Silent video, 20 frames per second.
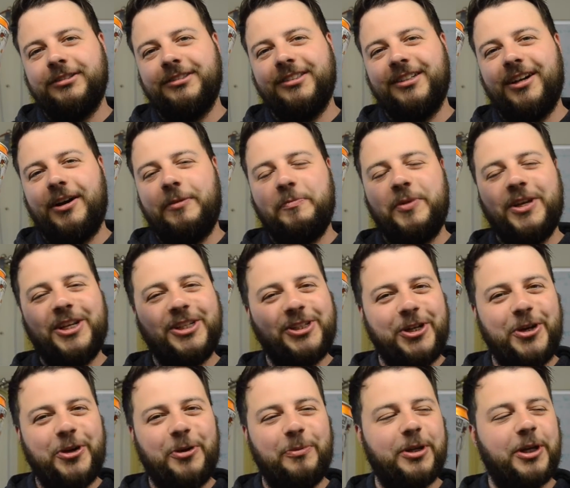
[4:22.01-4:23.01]
on Beers
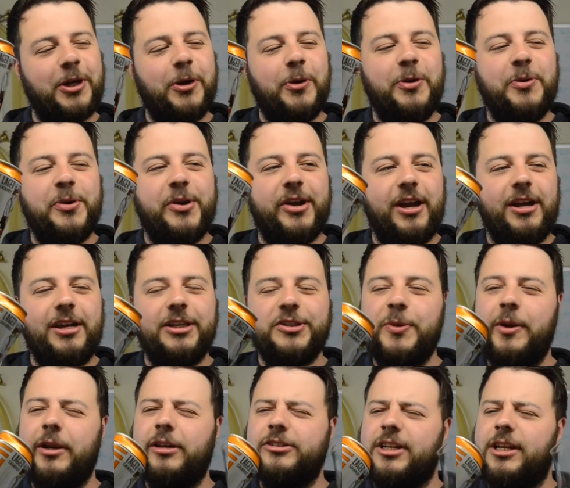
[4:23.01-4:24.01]
of Europe, Dakota UK, as
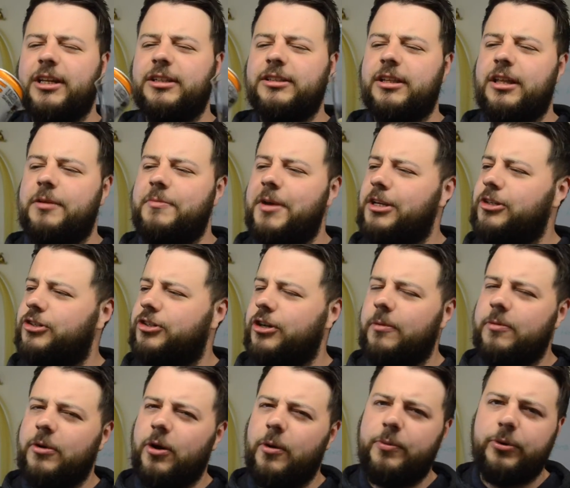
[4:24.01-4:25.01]
well as a link to their main
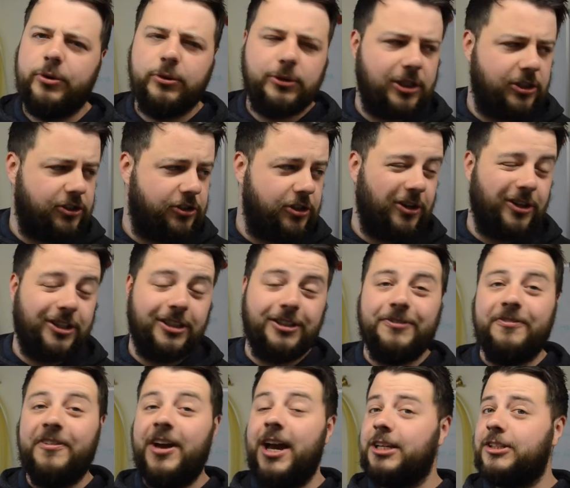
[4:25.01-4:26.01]
shop. Go and peruse their stock, it is
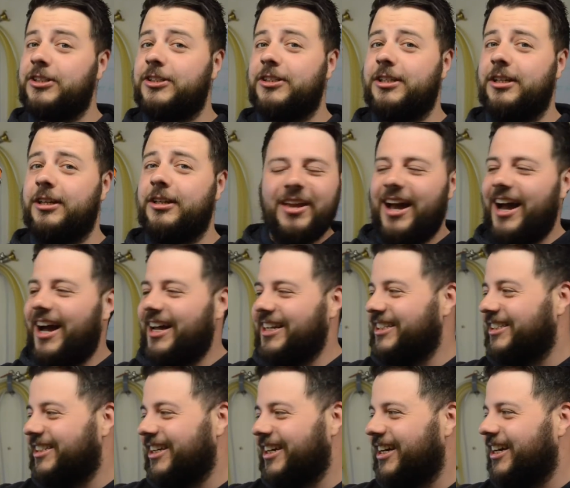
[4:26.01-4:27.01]
vast.
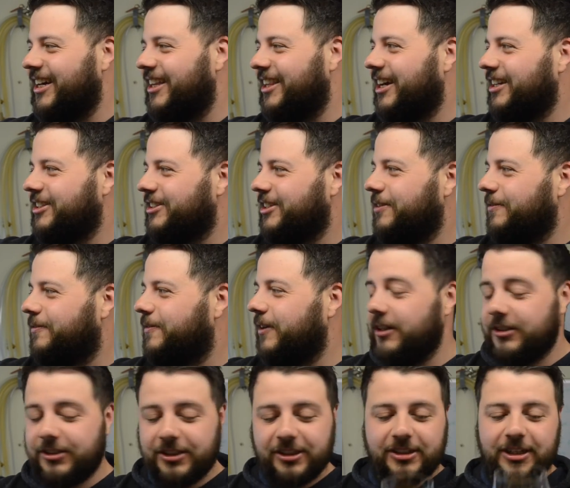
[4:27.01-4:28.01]
And that's it,
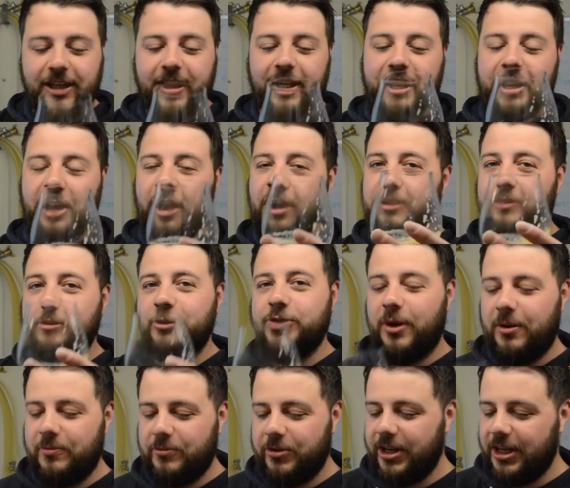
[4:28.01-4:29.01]
fellas. It's nearly gone,
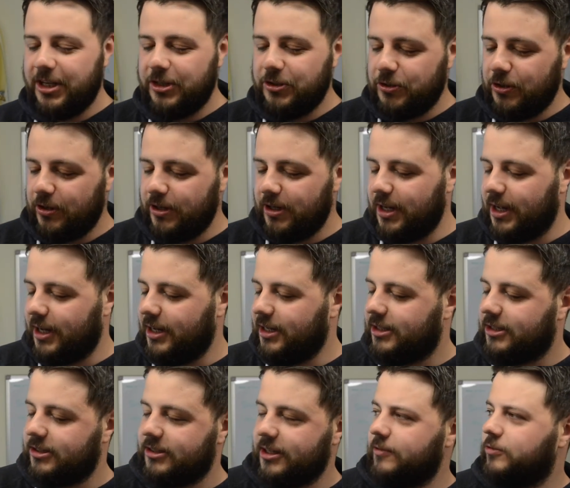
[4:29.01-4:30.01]
so I'm really enjoying it. I
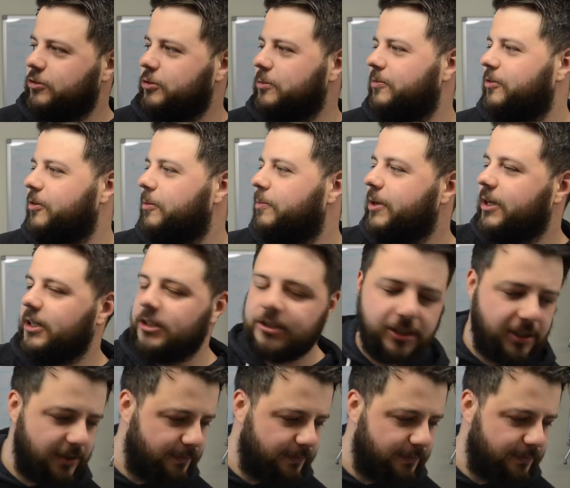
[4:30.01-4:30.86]
need to save some for a picture.